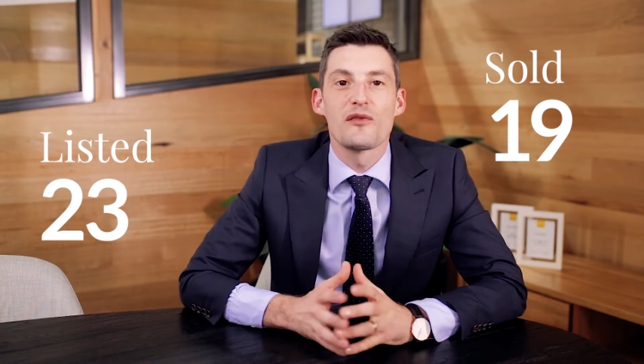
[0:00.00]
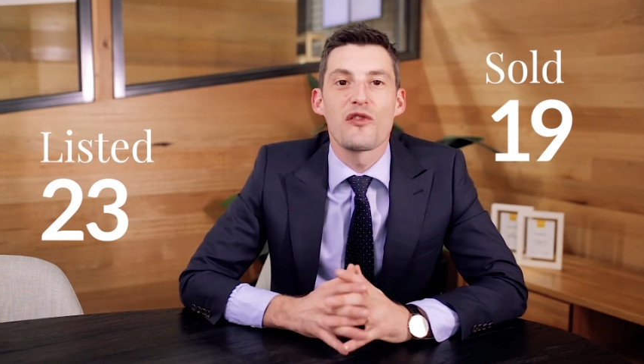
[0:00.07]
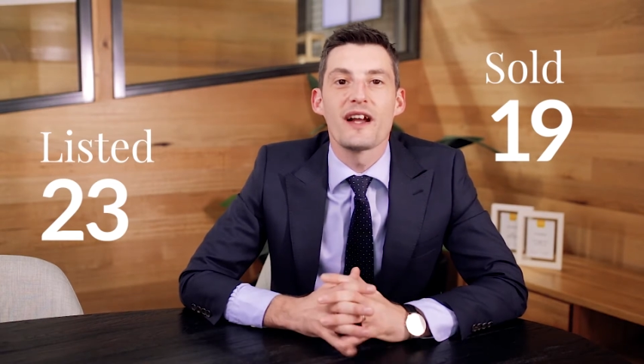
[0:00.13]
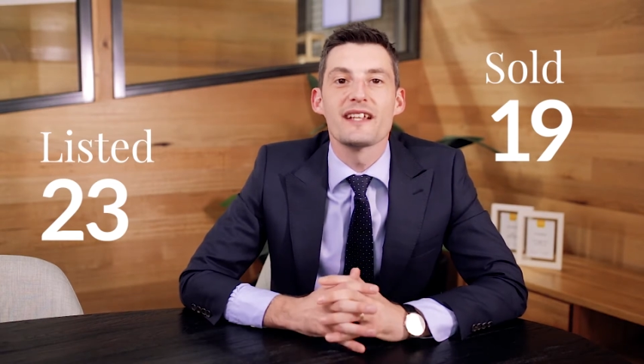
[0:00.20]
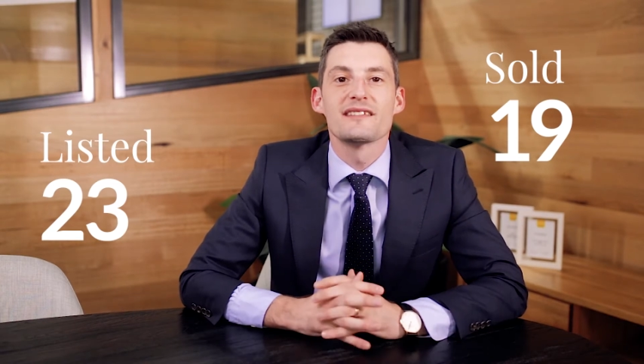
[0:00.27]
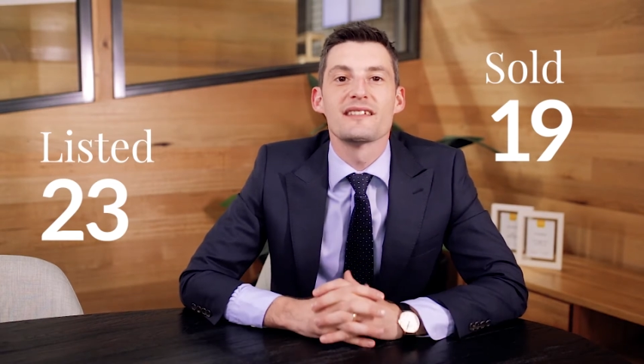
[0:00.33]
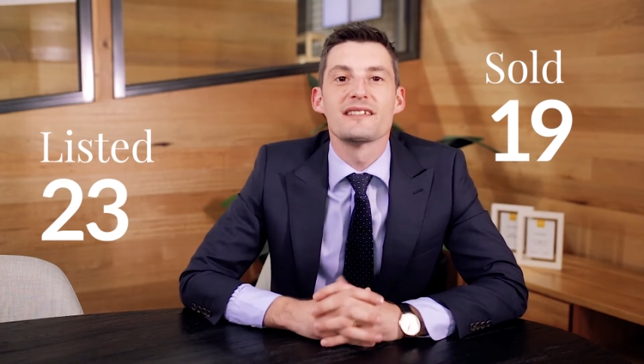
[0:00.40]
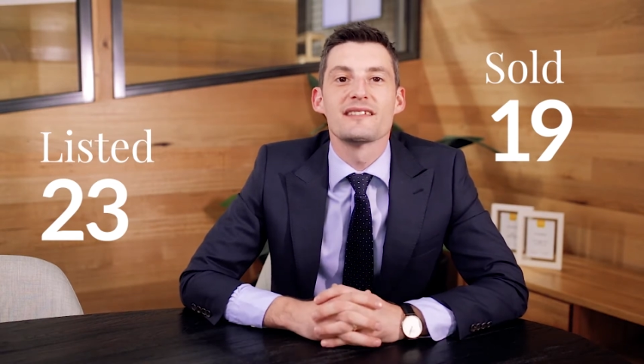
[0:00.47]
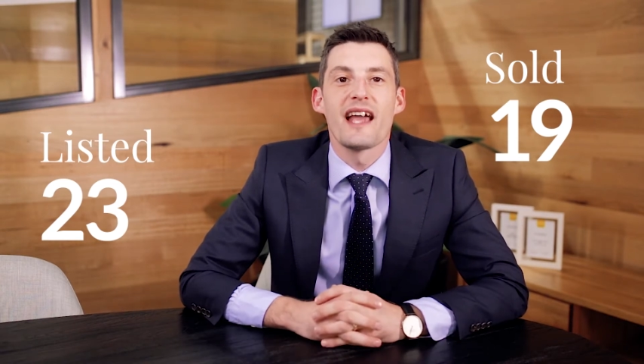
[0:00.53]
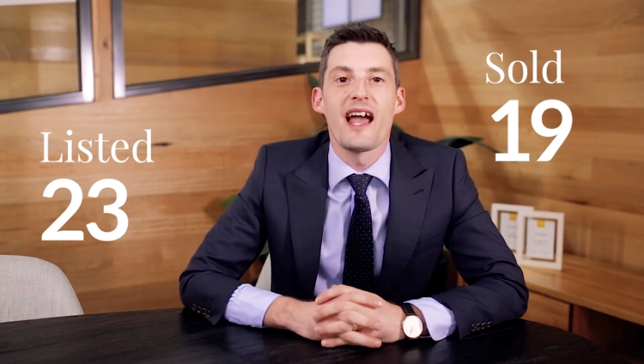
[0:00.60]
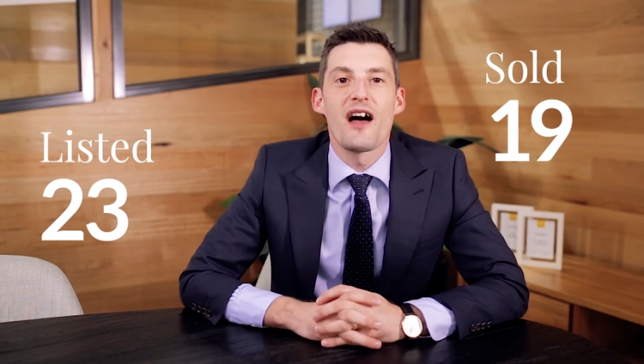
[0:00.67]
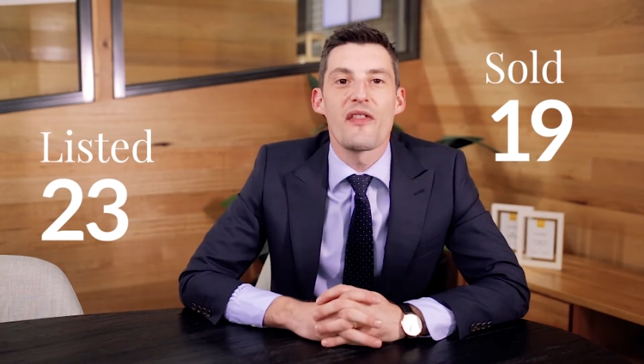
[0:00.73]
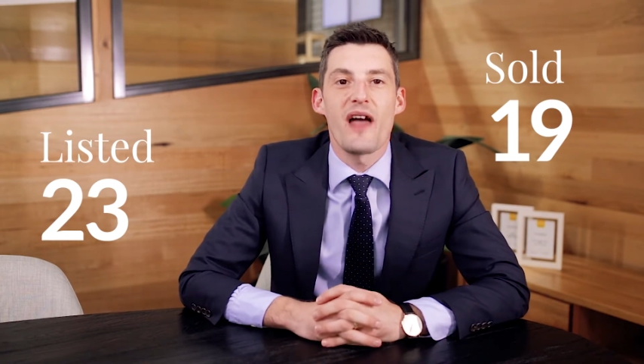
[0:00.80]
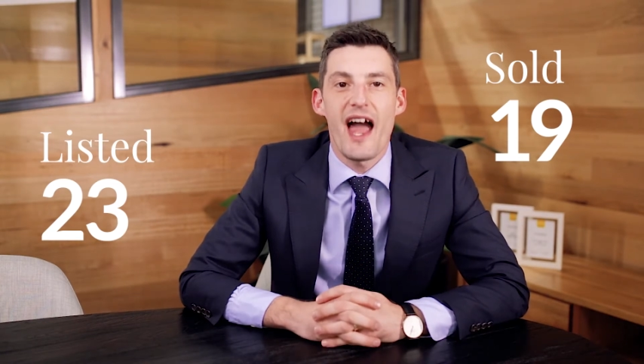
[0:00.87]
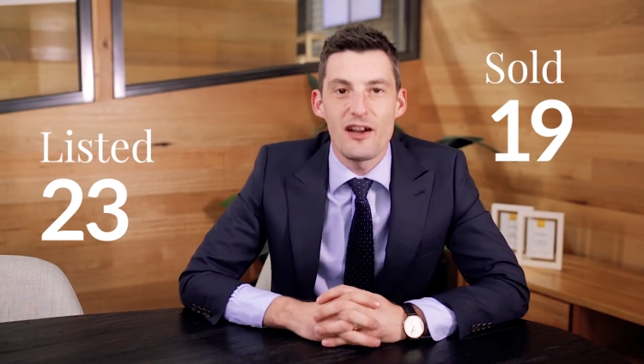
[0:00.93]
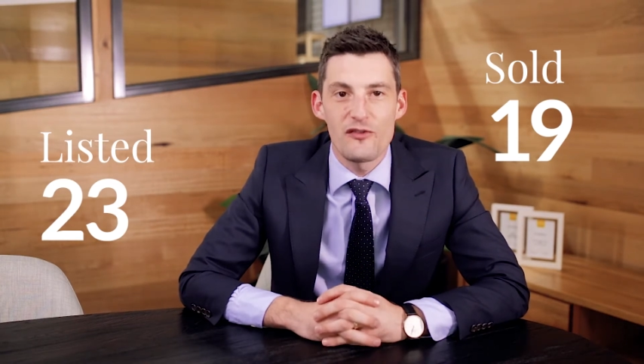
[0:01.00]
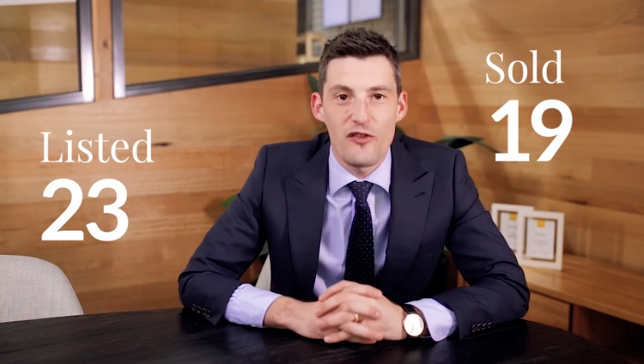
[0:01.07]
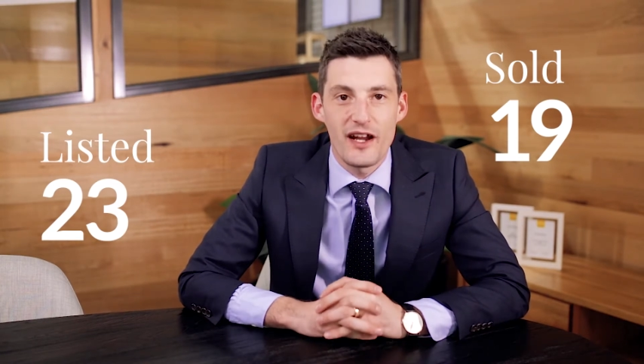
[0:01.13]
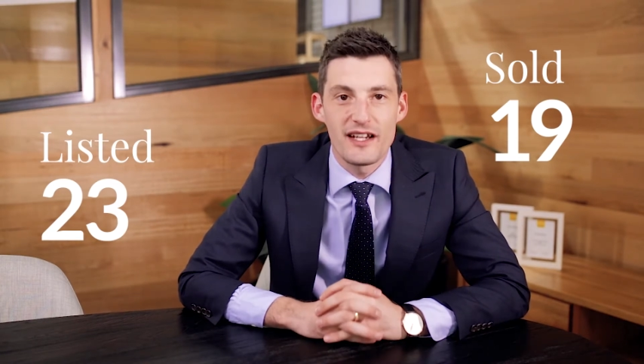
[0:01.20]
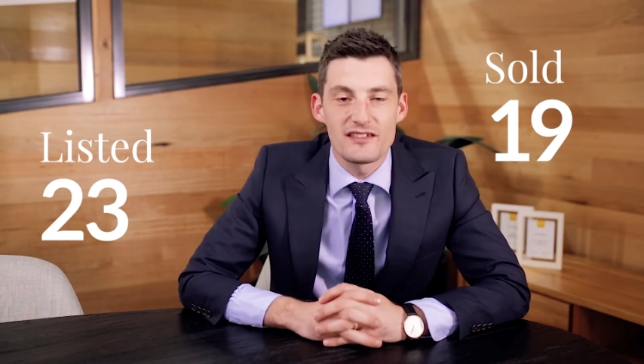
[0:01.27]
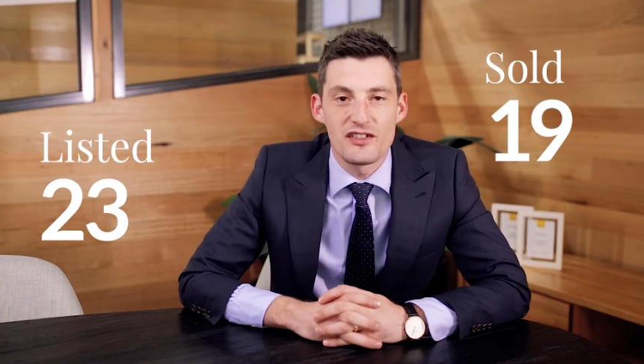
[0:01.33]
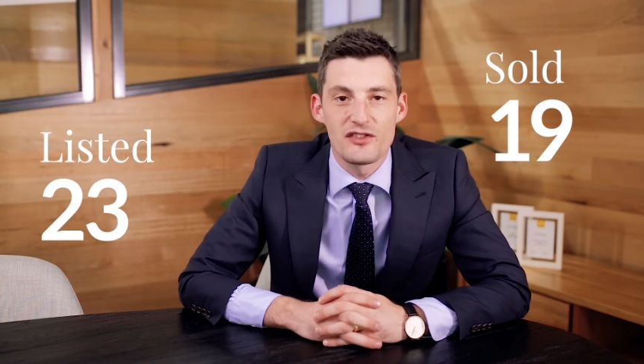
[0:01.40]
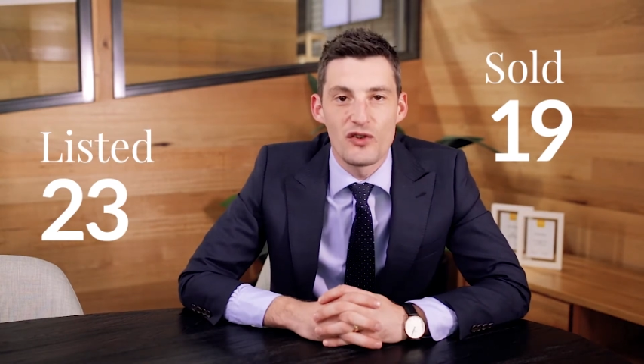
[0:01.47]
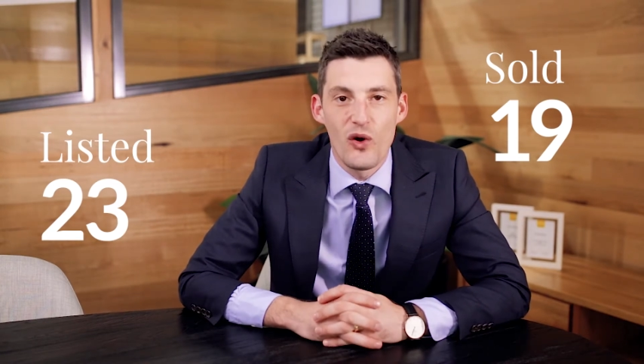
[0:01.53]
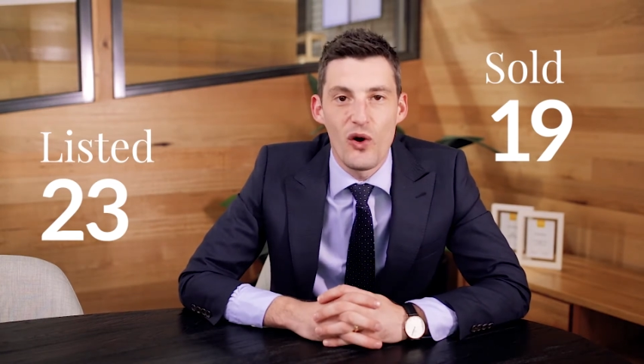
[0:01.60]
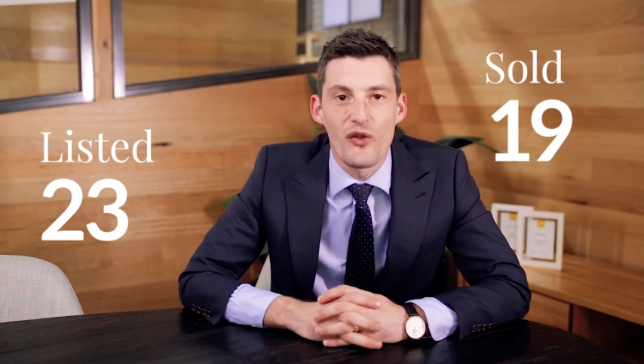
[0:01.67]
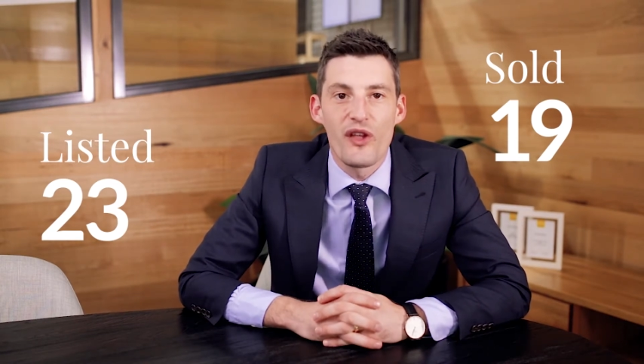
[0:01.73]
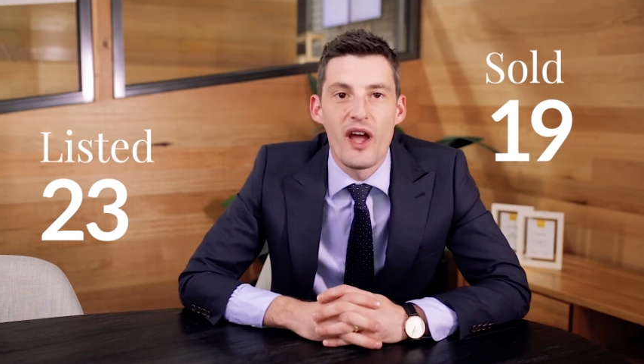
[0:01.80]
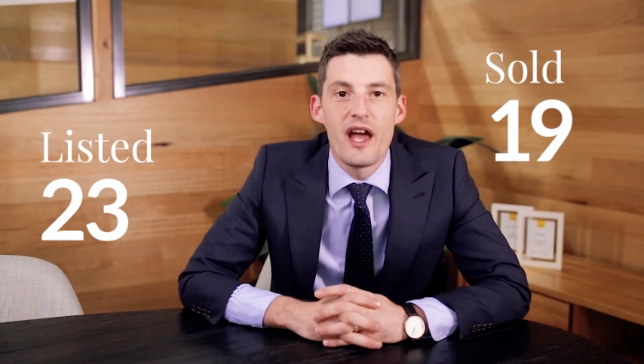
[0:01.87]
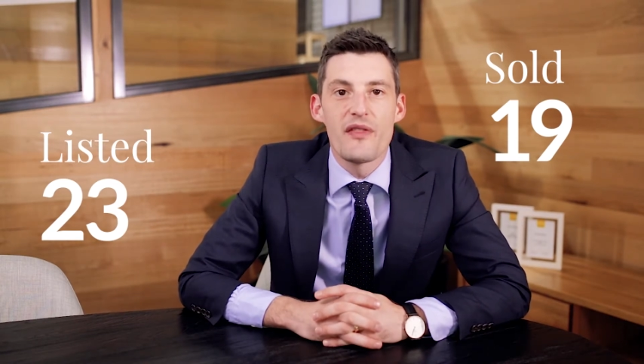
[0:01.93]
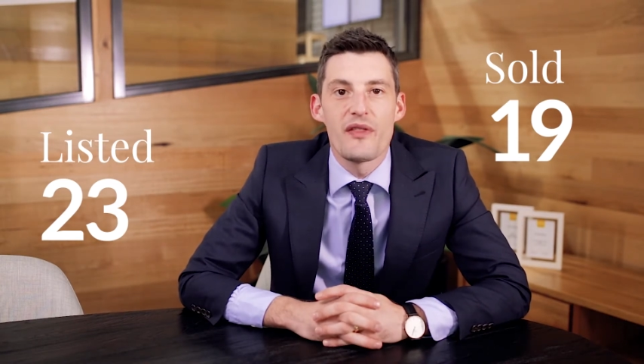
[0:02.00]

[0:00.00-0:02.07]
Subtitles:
Frankston South, and Frankston North